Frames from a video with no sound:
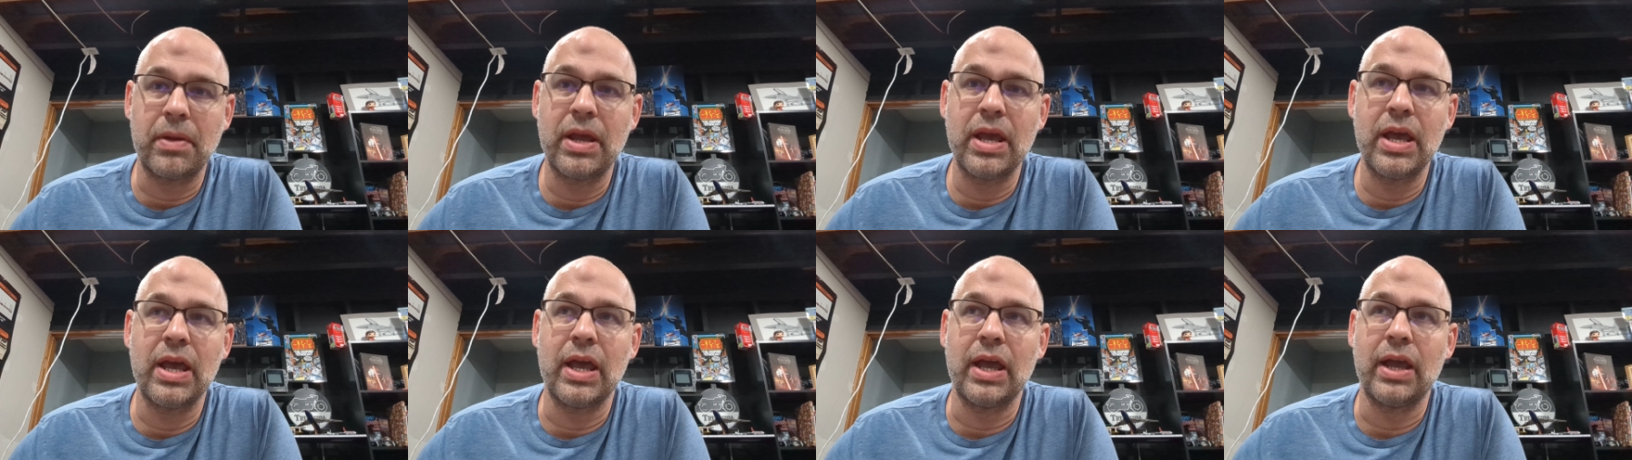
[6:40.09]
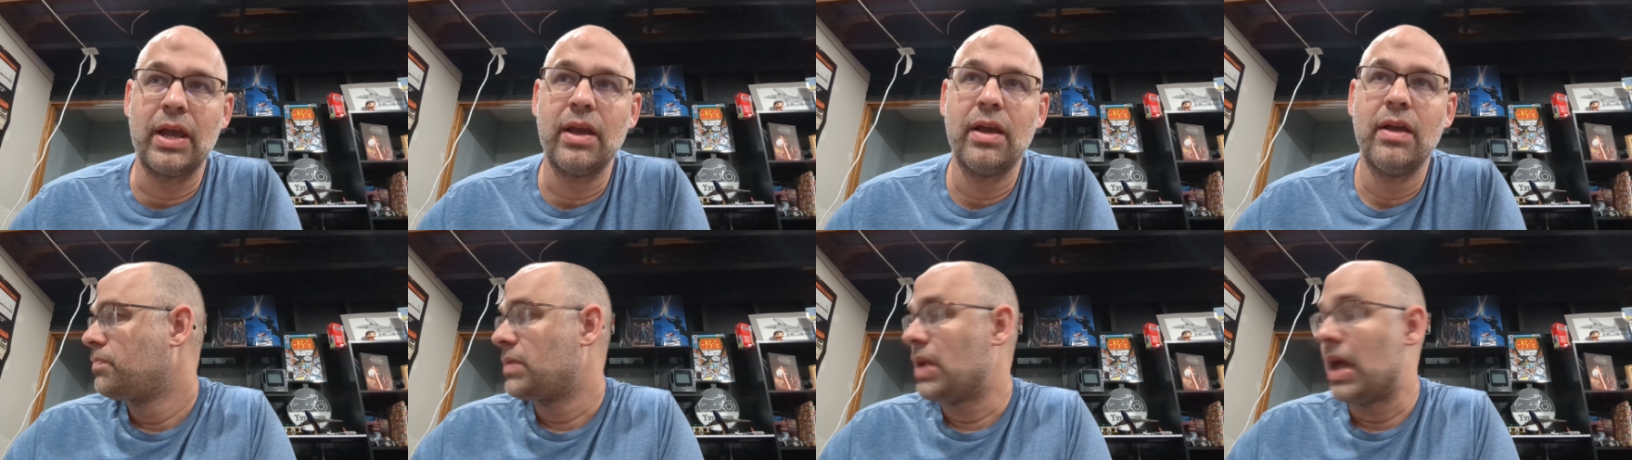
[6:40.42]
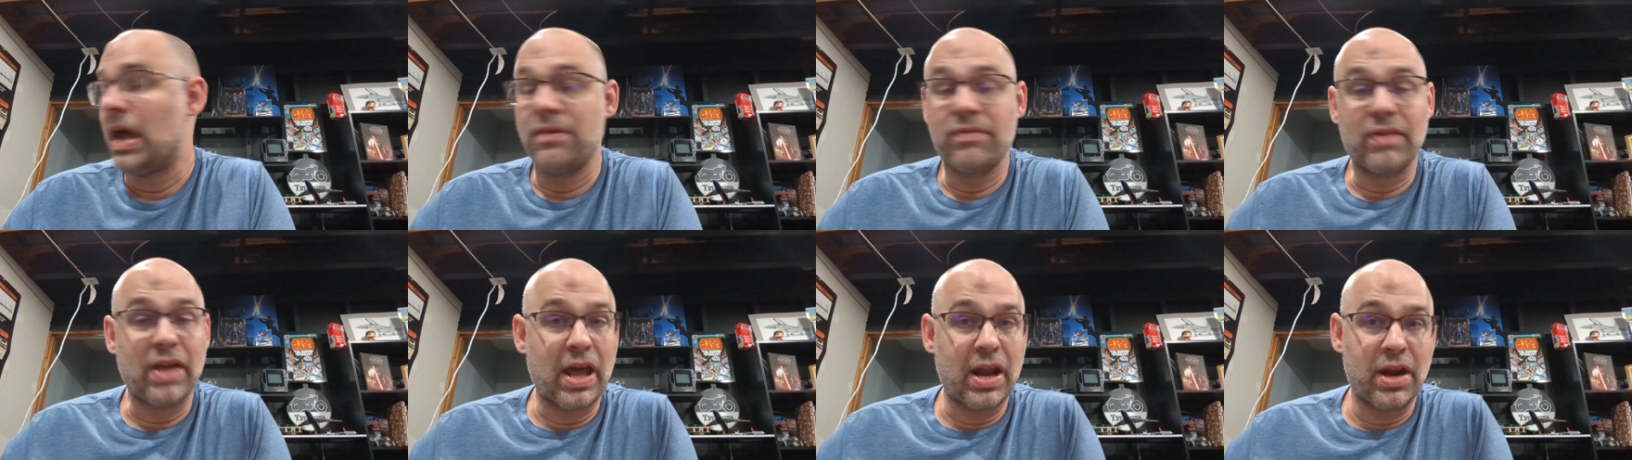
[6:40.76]
gig.
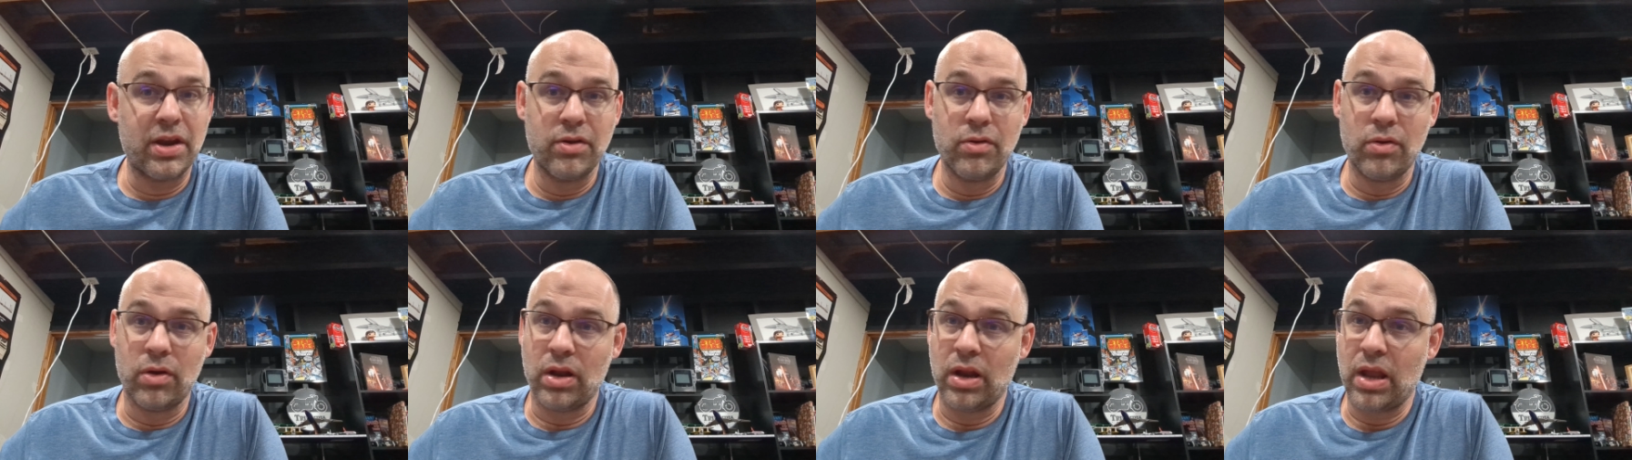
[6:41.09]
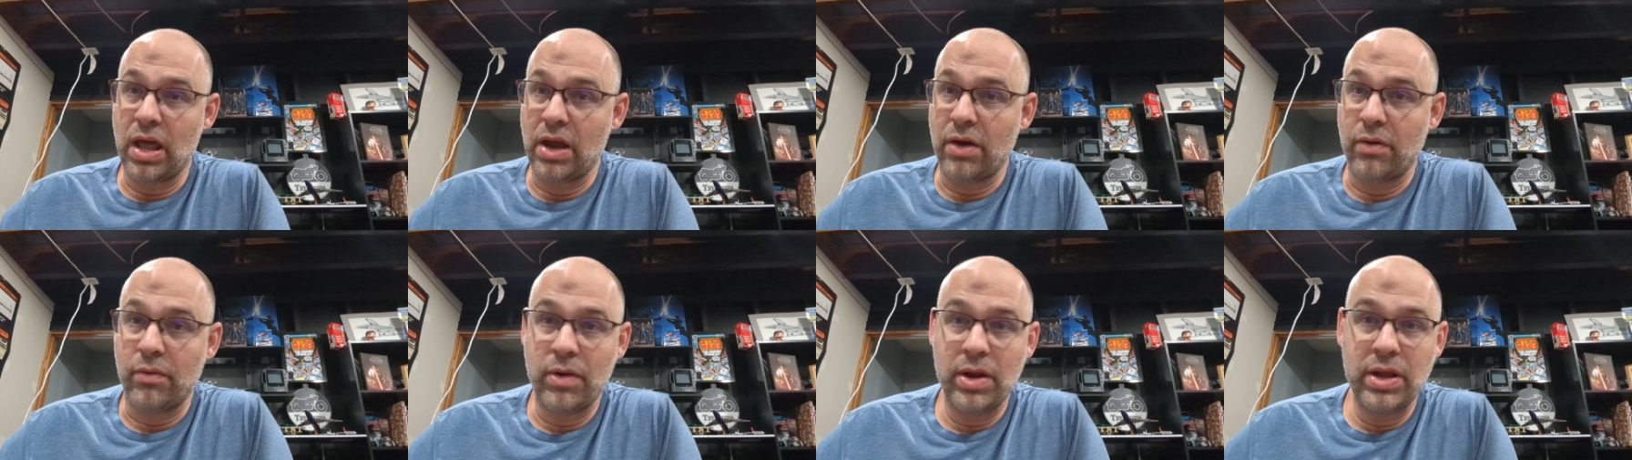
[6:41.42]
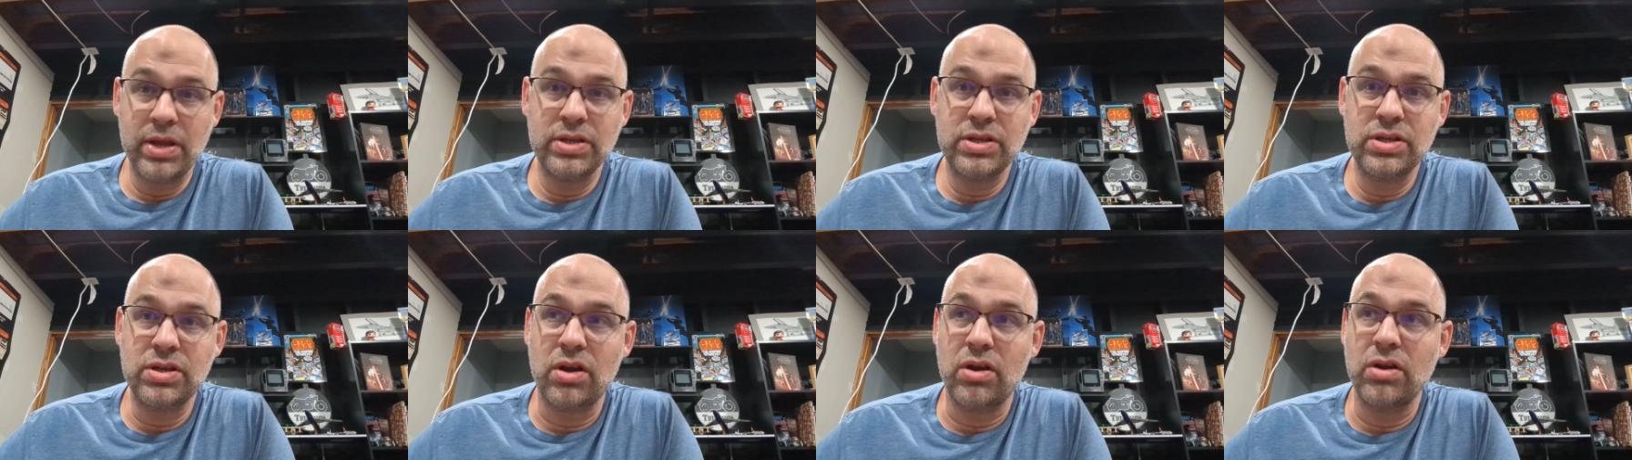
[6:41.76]
I've got to do a lot of
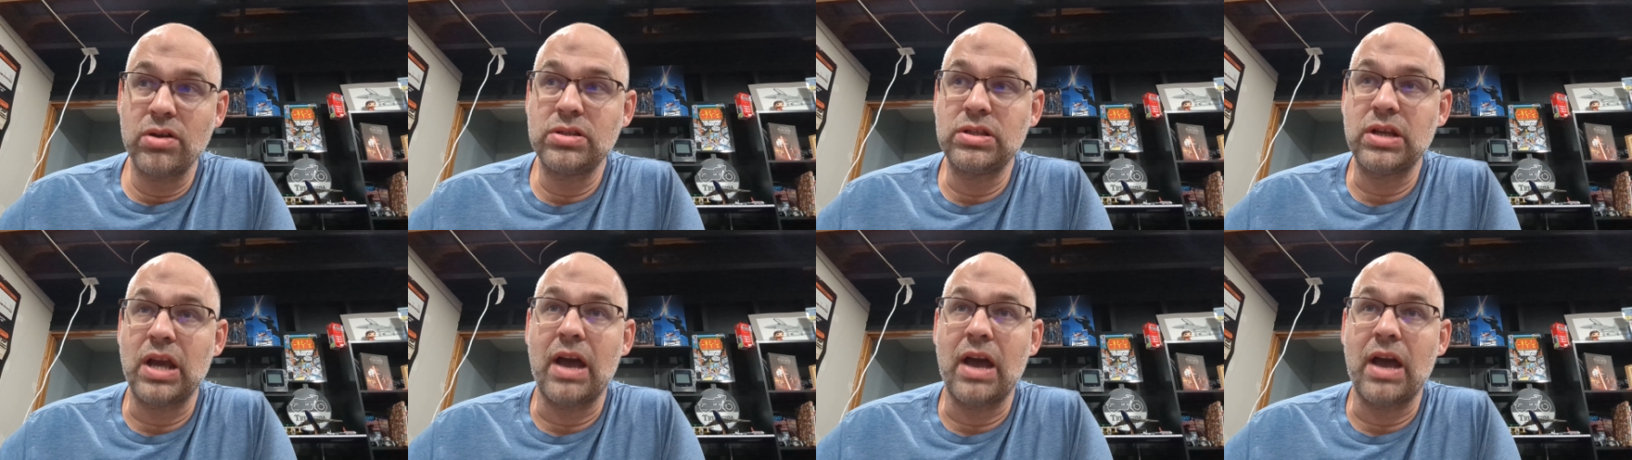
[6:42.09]
research.